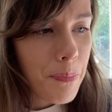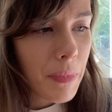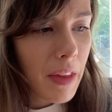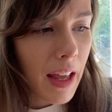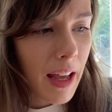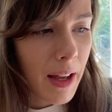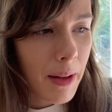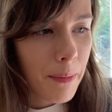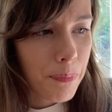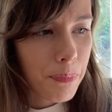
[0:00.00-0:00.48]

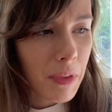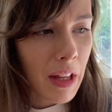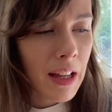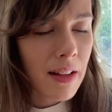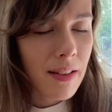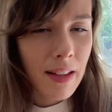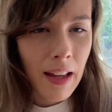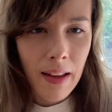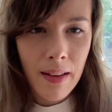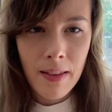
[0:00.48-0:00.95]
And
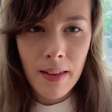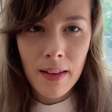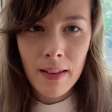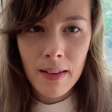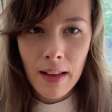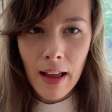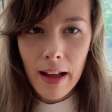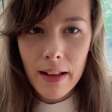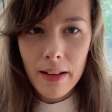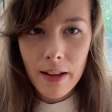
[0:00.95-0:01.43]
it tastes
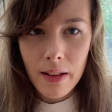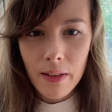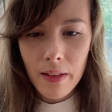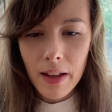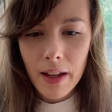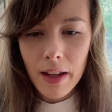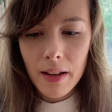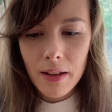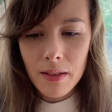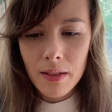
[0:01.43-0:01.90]
exactly
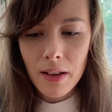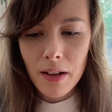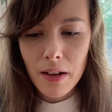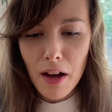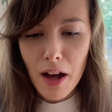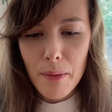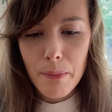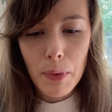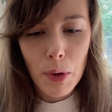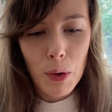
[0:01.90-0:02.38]
like the
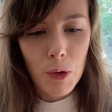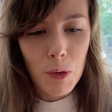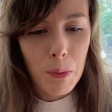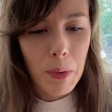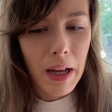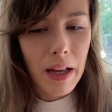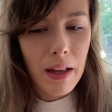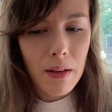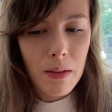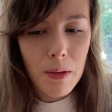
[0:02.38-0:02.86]
compost
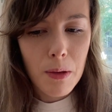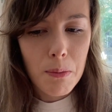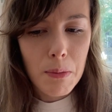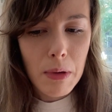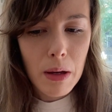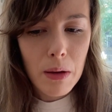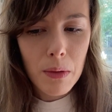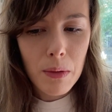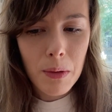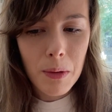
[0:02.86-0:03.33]
pile
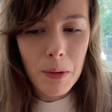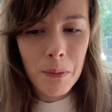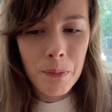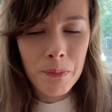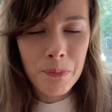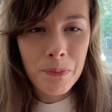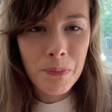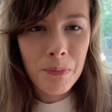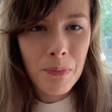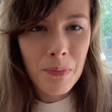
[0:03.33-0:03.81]
smells.
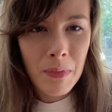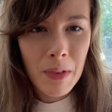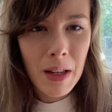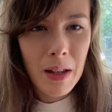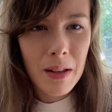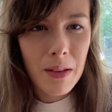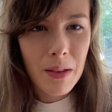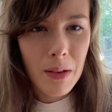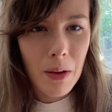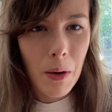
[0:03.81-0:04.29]

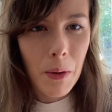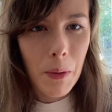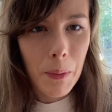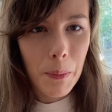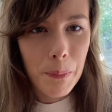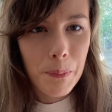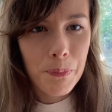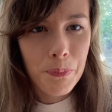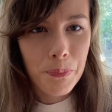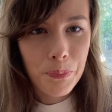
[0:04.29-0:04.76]
So,
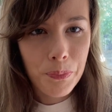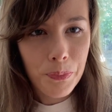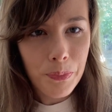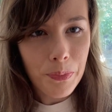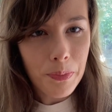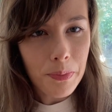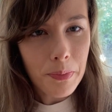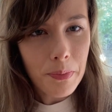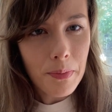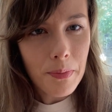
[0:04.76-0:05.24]

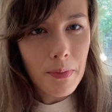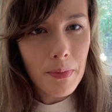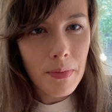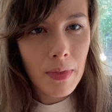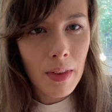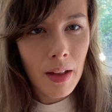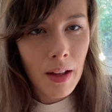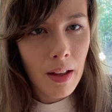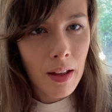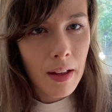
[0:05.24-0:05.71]

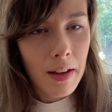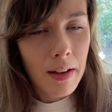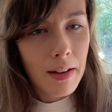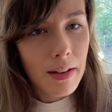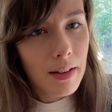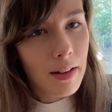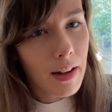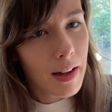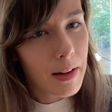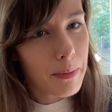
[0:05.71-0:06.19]

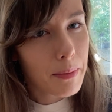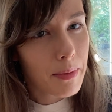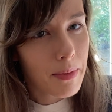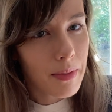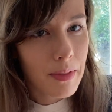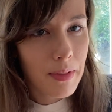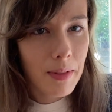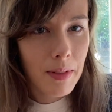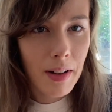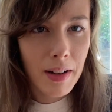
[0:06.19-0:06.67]
not,
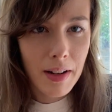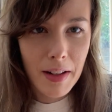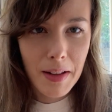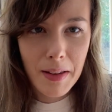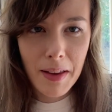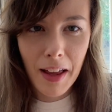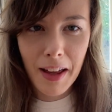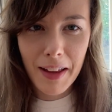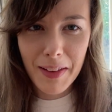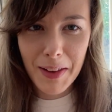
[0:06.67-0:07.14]
not
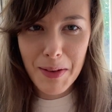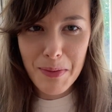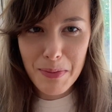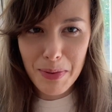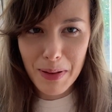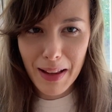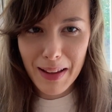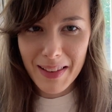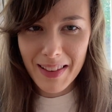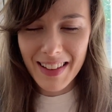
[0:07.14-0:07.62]
exactly
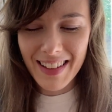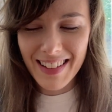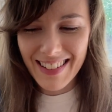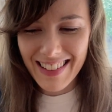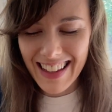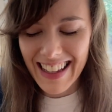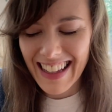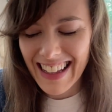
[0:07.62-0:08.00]
pleasant.